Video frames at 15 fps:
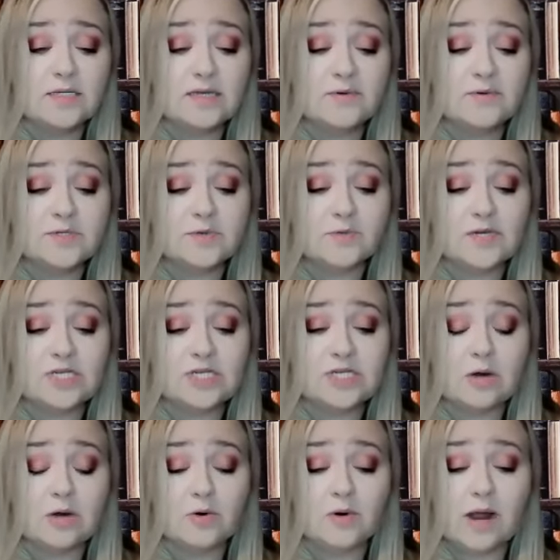Dimples
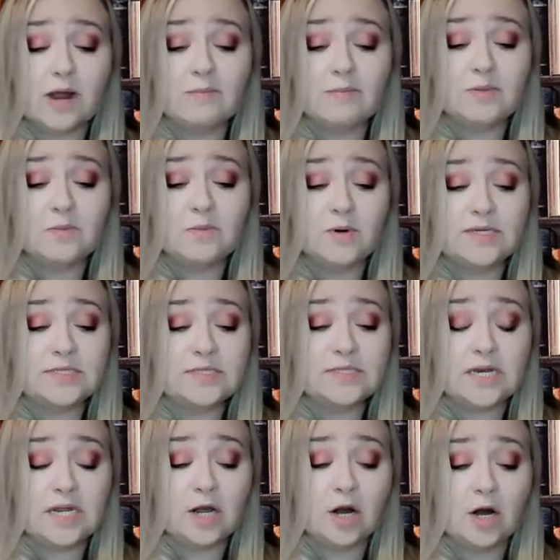reached out and grabbed the boy's
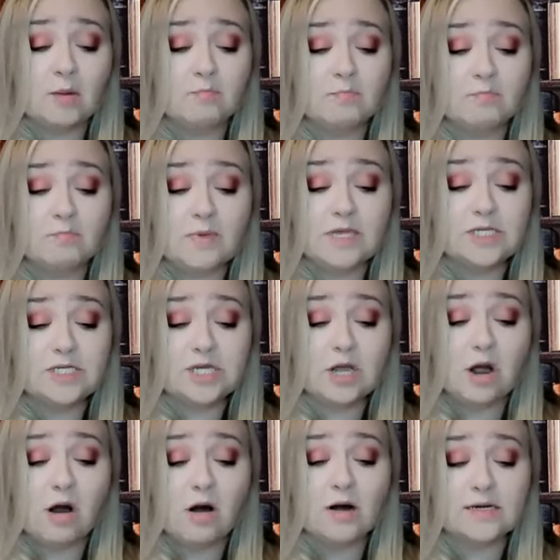skinny arm,
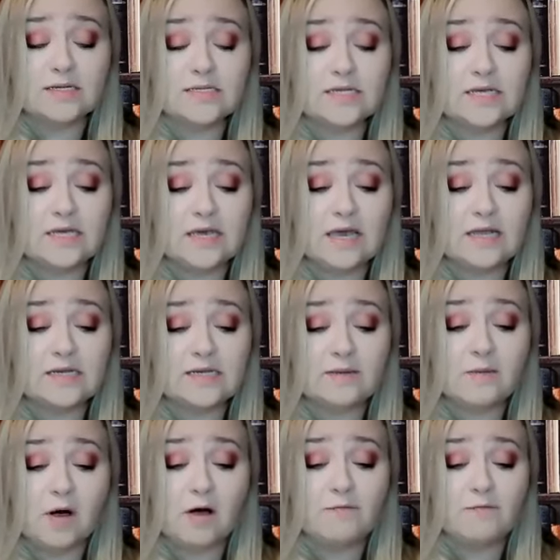pinching hard as he yanked
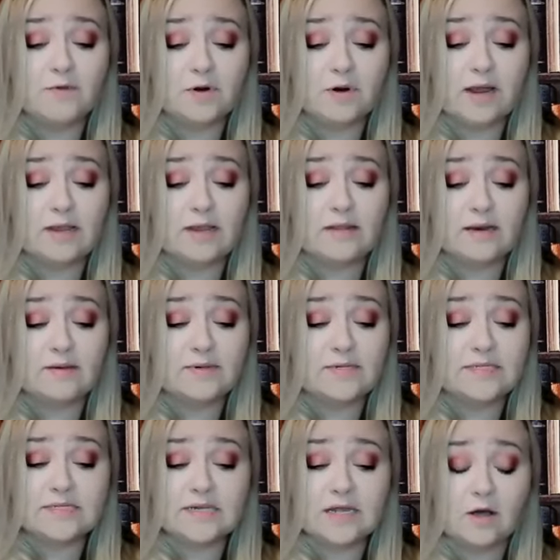him off the crate they'd
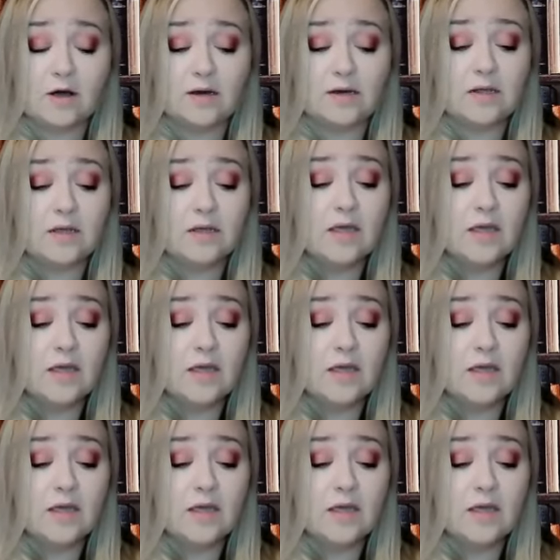been sitting on.